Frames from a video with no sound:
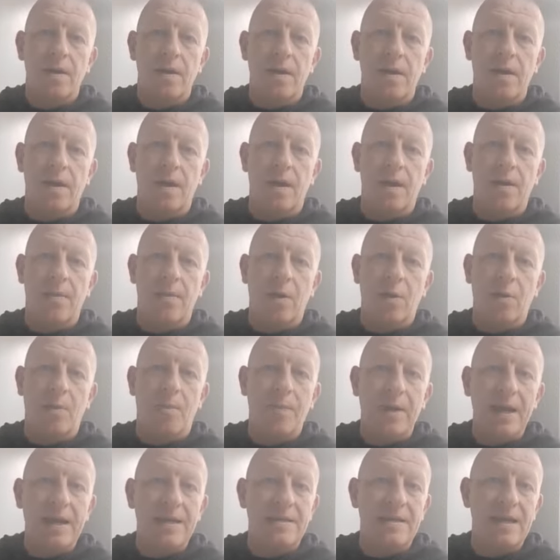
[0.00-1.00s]
Now
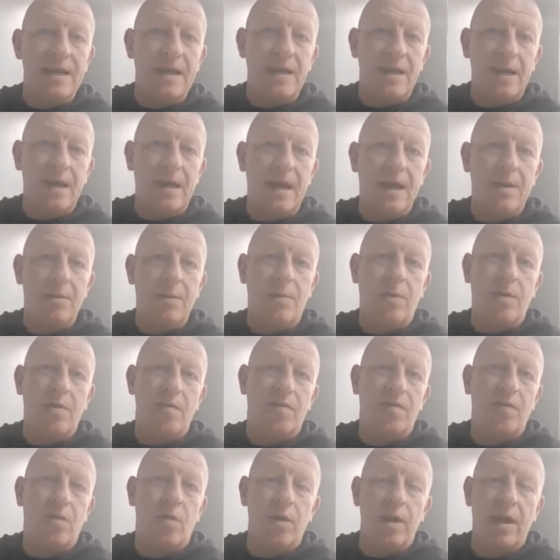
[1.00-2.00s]
a big day came
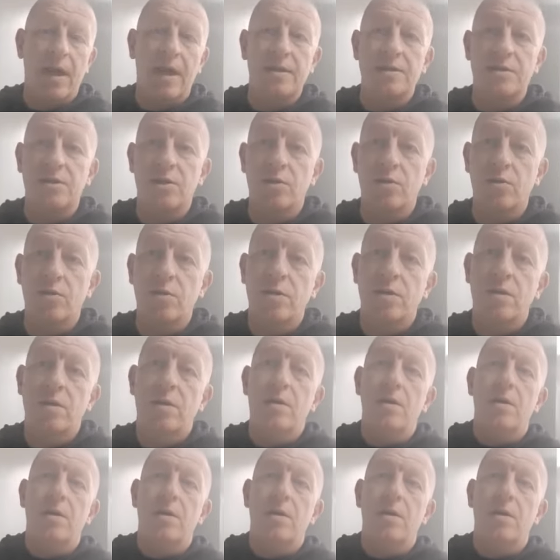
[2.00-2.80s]
about 4 years ago.